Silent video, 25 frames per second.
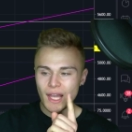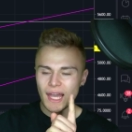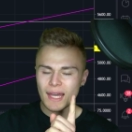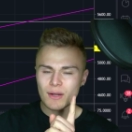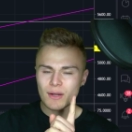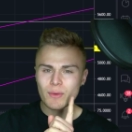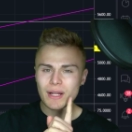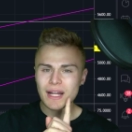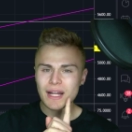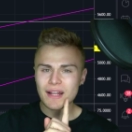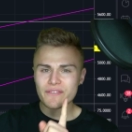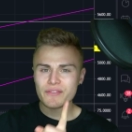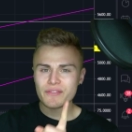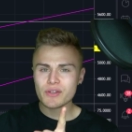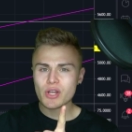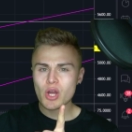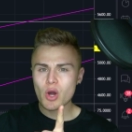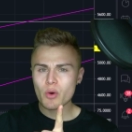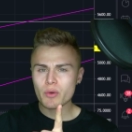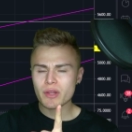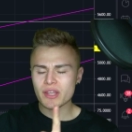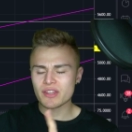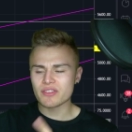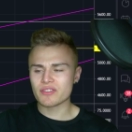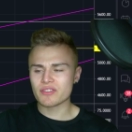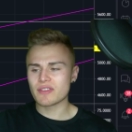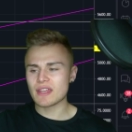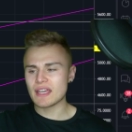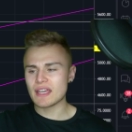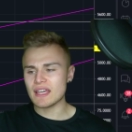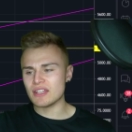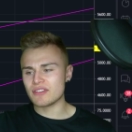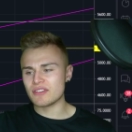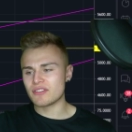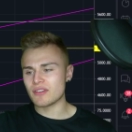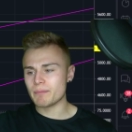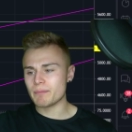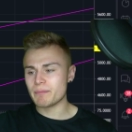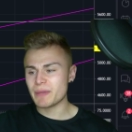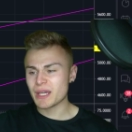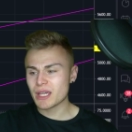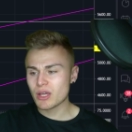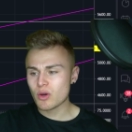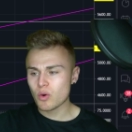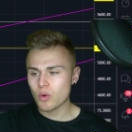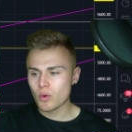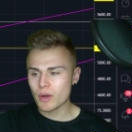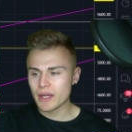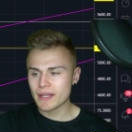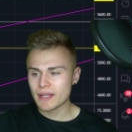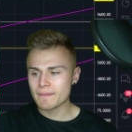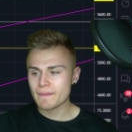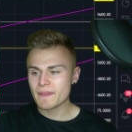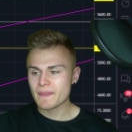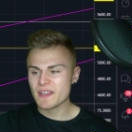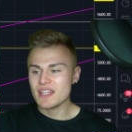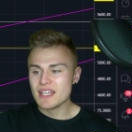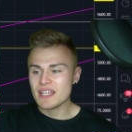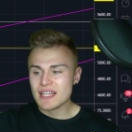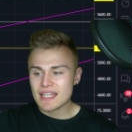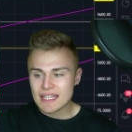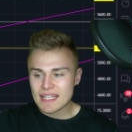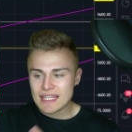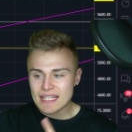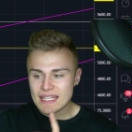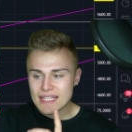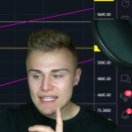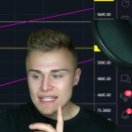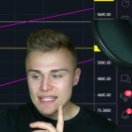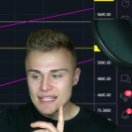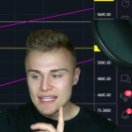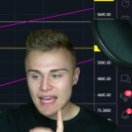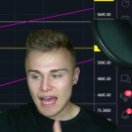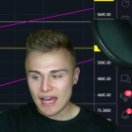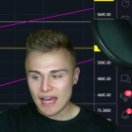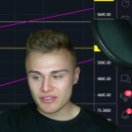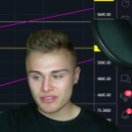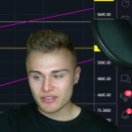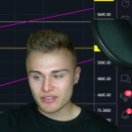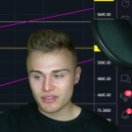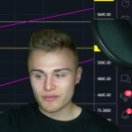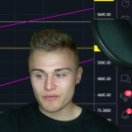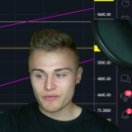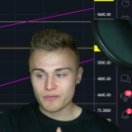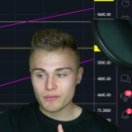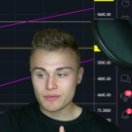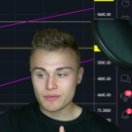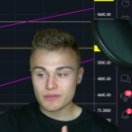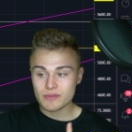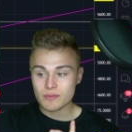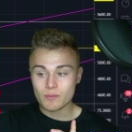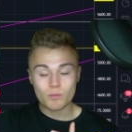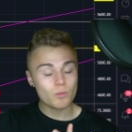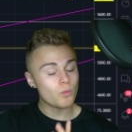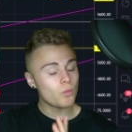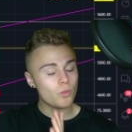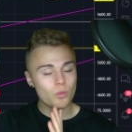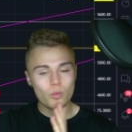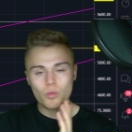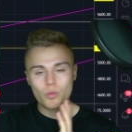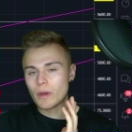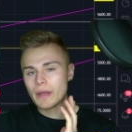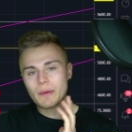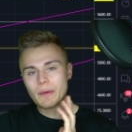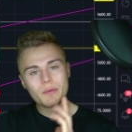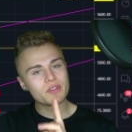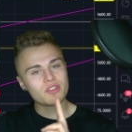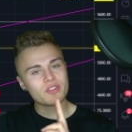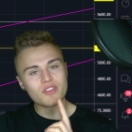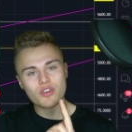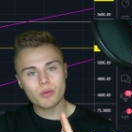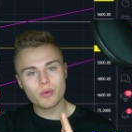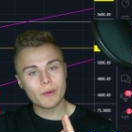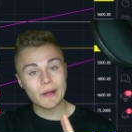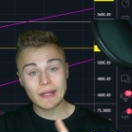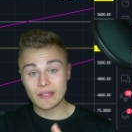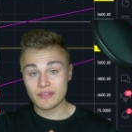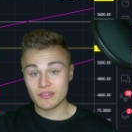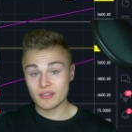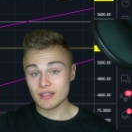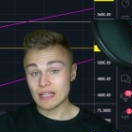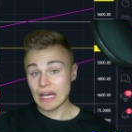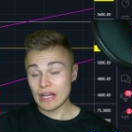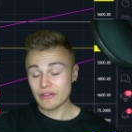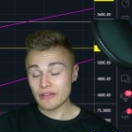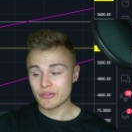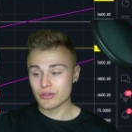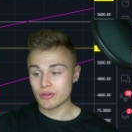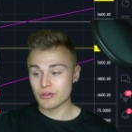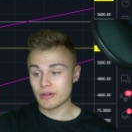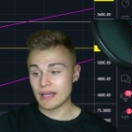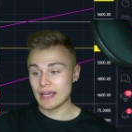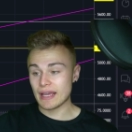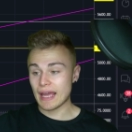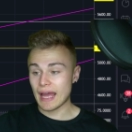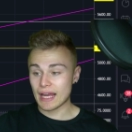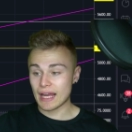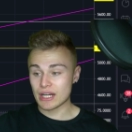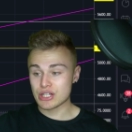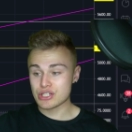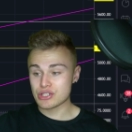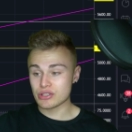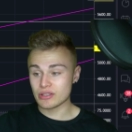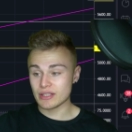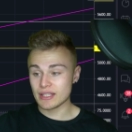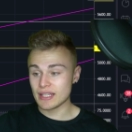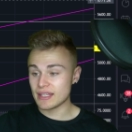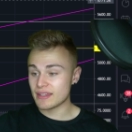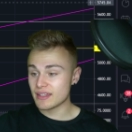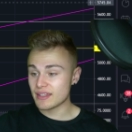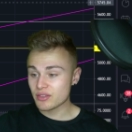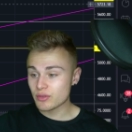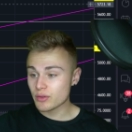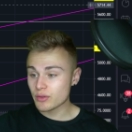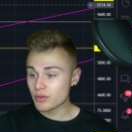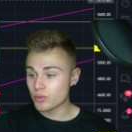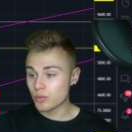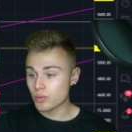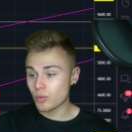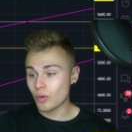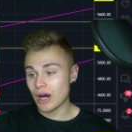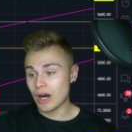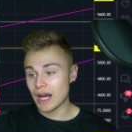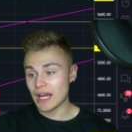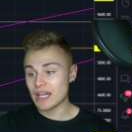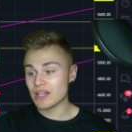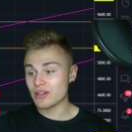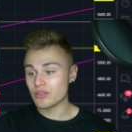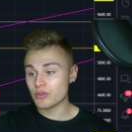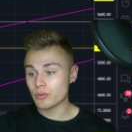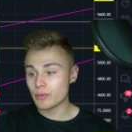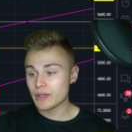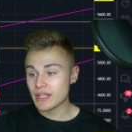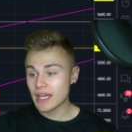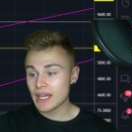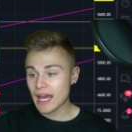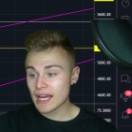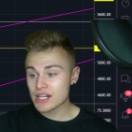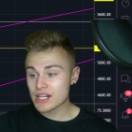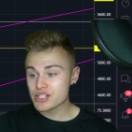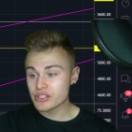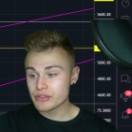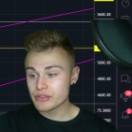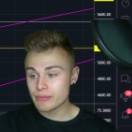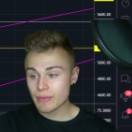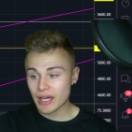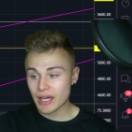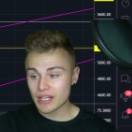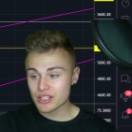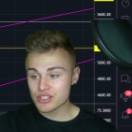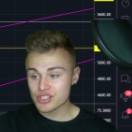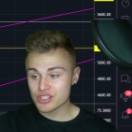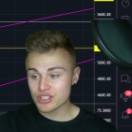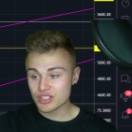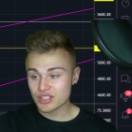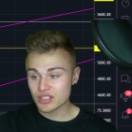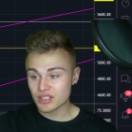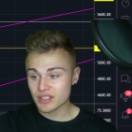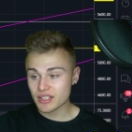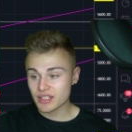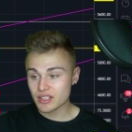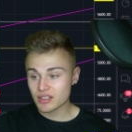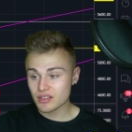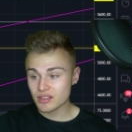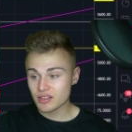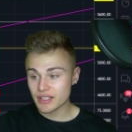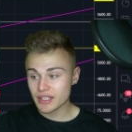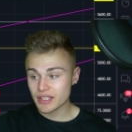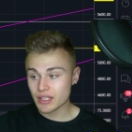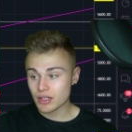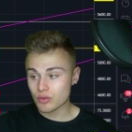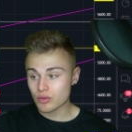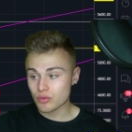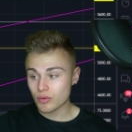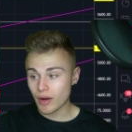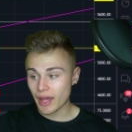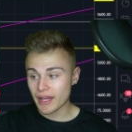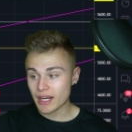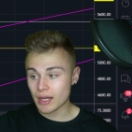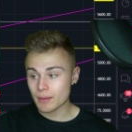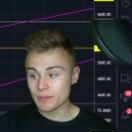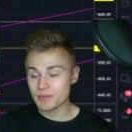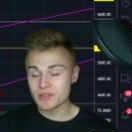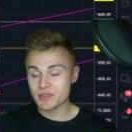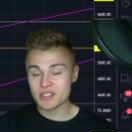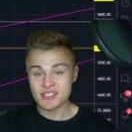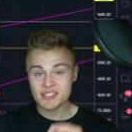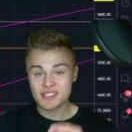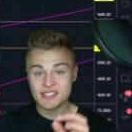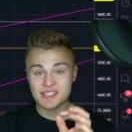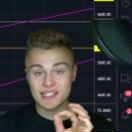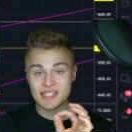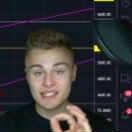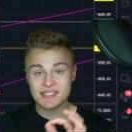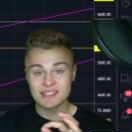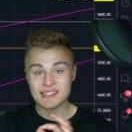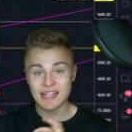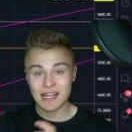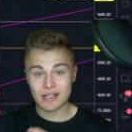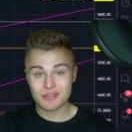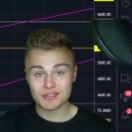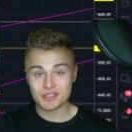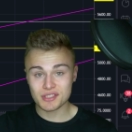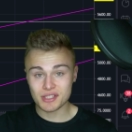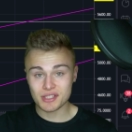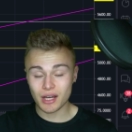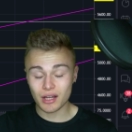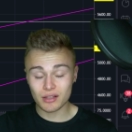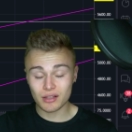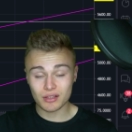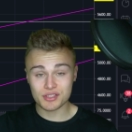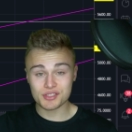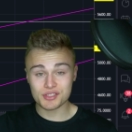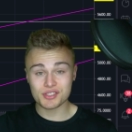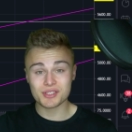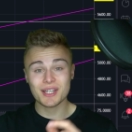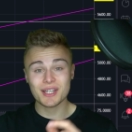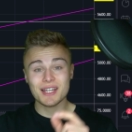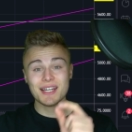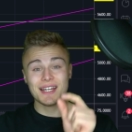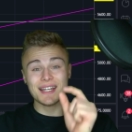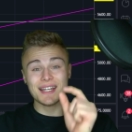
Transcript: and what I've noticed is Bitcoin yes, it was crazy yesterday, actually. This was wild. We actually managed to literally go right up to $6,000,